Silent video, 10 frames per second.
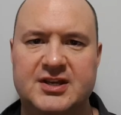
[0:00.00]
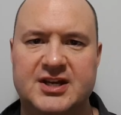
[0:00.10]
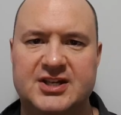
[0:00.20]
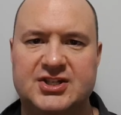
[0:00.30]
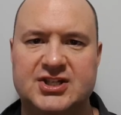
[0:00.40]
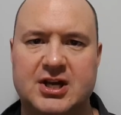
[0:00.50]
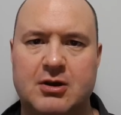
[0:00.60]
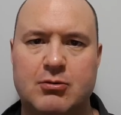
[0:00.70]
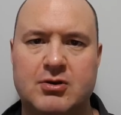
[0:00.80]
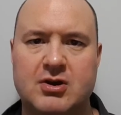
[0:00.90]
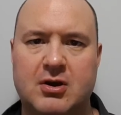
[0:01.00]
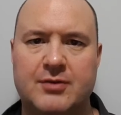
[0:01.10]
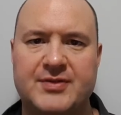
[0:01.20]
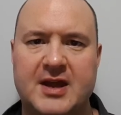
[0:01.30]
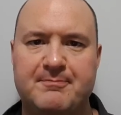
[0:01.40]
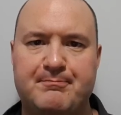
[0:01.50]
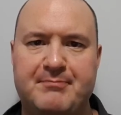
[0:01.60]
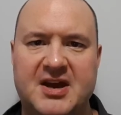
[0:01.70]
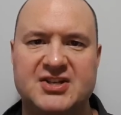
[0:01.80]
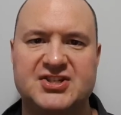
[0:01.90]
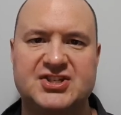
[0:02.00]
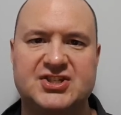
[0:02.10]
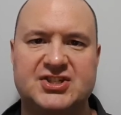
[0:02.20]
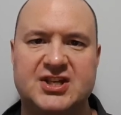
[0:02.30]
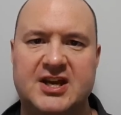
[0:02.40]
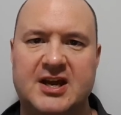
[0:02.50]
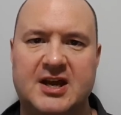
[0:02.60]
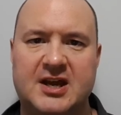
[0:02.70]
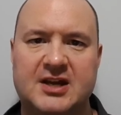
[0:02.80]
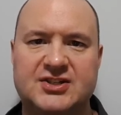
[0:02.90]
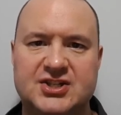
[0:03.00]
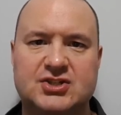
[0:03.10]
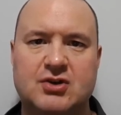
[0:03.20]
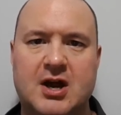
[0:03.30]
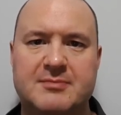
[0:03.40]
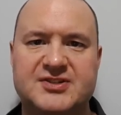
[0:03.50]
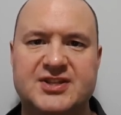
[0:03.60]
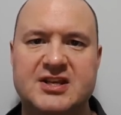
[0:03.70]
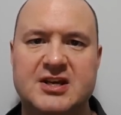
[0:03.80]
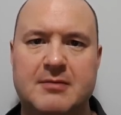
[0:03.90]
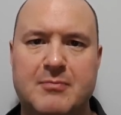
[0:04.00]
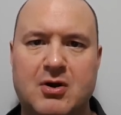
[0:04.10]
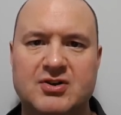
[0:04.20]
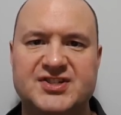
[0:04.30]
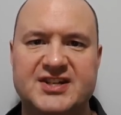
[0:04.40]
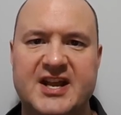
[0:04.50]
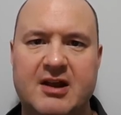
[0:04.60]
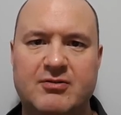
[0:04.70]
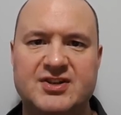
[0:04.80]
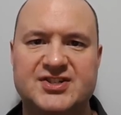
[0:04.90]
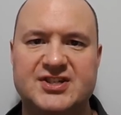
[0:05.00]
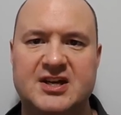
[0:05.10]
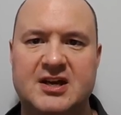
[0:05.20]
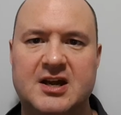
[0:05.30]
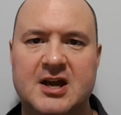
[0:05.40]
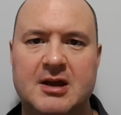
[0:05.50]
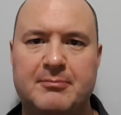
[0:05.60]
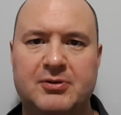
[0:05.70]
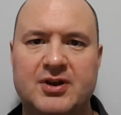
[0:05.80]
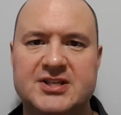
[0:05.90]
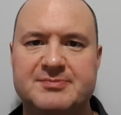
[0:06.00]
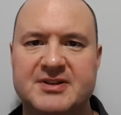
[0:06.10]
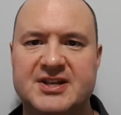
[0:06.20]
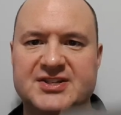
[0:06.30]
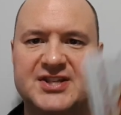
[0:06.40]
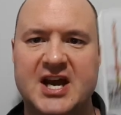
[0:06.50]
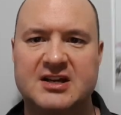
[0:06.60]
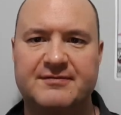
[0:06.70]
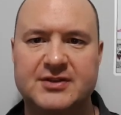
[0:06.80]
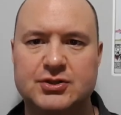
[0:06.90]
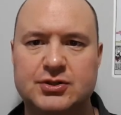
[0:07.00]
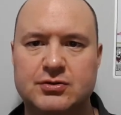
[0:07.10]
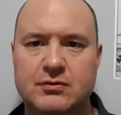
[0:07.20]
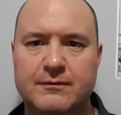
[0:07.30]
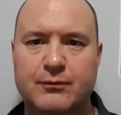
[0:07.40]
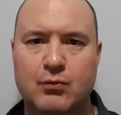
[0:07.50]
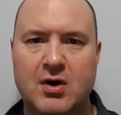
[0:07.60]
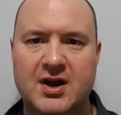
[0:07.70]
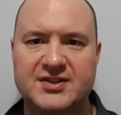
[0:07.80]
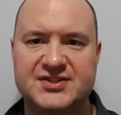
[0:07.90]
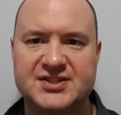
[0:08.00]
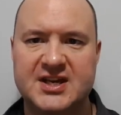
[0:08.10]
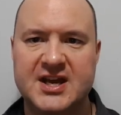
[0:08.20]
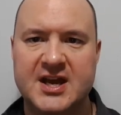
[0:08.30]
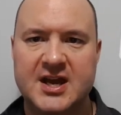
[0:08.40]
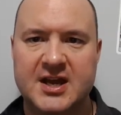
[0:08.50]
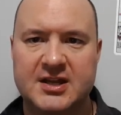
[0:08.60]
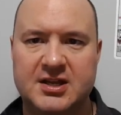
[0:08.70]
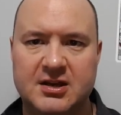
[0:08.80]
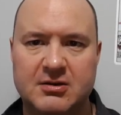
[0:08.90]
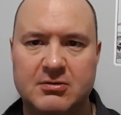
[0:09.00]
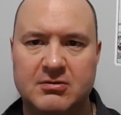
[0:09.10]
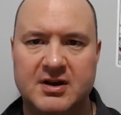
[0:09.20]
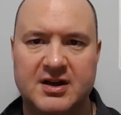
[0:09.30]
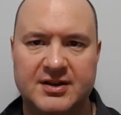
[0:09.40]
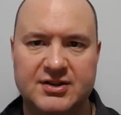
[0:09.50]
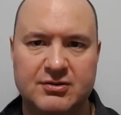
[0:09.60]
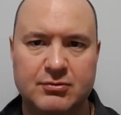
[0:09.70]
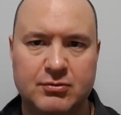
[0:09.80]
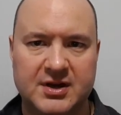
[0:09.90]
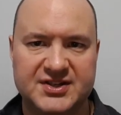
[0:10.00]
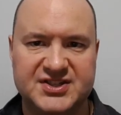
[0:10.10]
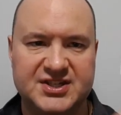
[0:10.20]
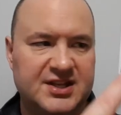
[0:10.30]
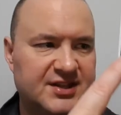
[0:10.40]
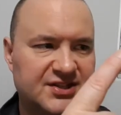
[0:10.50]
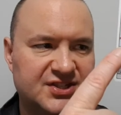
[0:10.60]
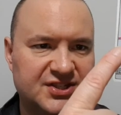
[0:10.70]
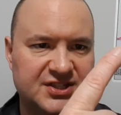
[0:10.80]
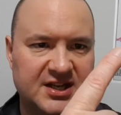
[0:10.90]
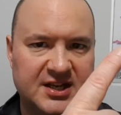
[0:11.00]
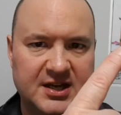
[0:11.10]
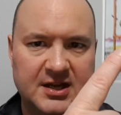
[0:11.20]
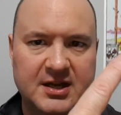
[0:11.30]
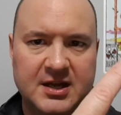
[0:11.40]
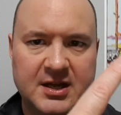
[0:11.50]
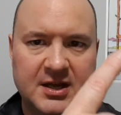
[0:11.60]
The tarot card that best describes the Mars and Aries placement is that of the Two of Wands. Here uh, you uh, see this uh,